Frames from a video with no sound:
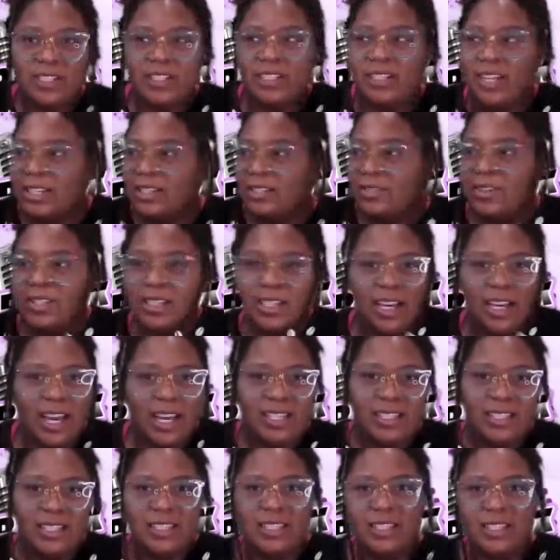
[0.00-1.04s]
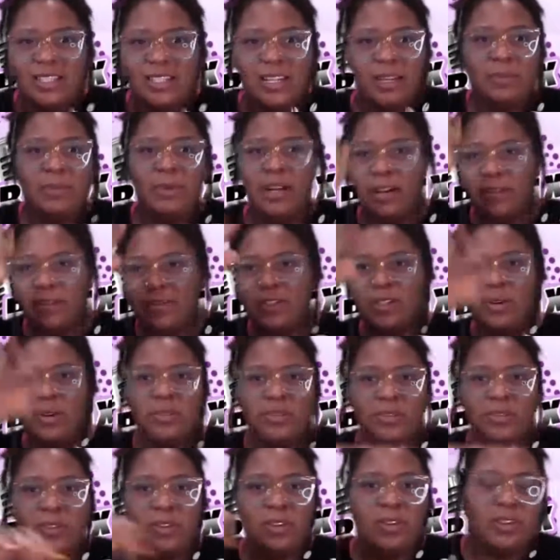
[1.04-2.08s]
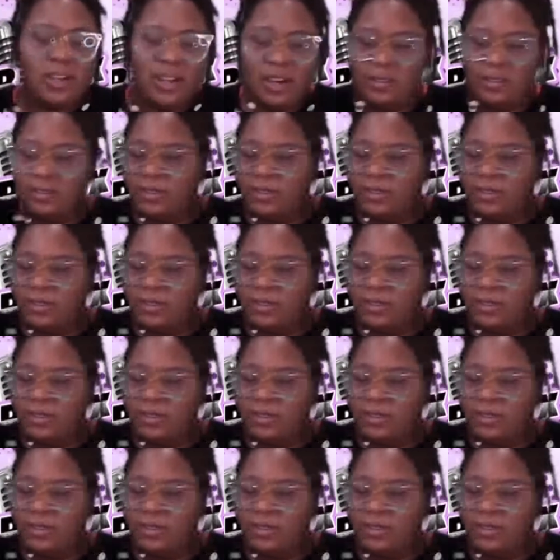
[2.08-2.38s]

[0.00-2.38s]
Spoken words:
Like it's really nice. It's deep enough. It's always full enough.